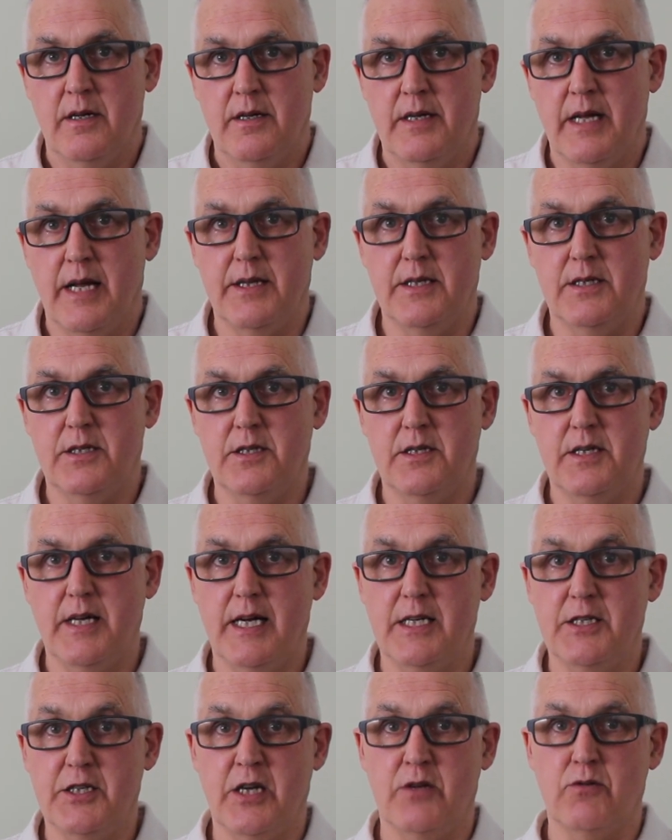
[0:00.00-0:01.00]
Now this is
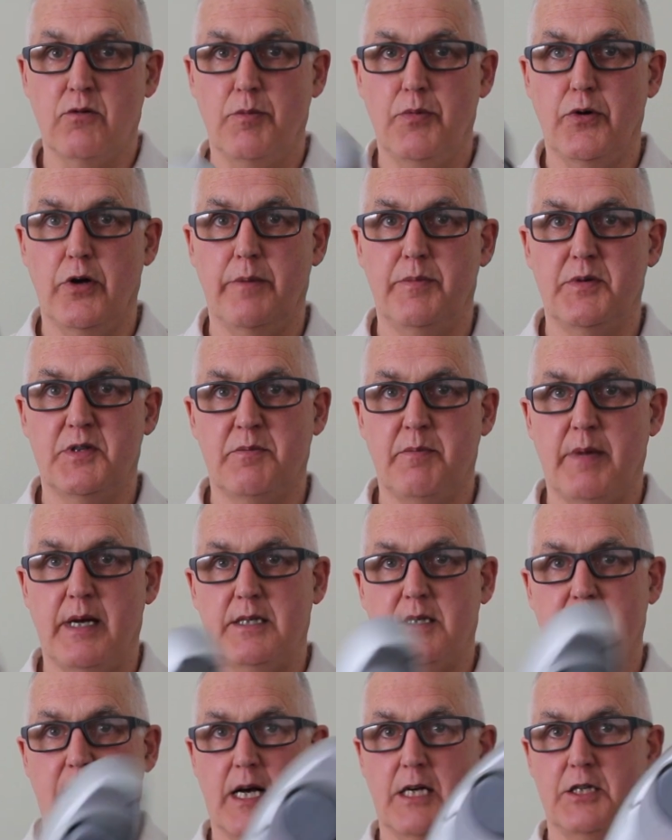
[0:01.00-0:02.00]
our general purpose
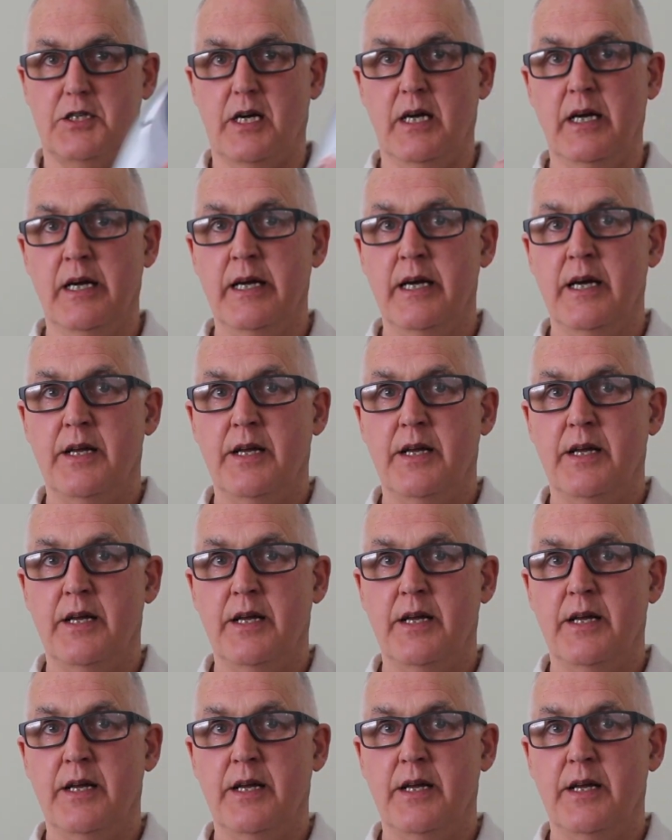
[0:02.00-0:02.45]
massager.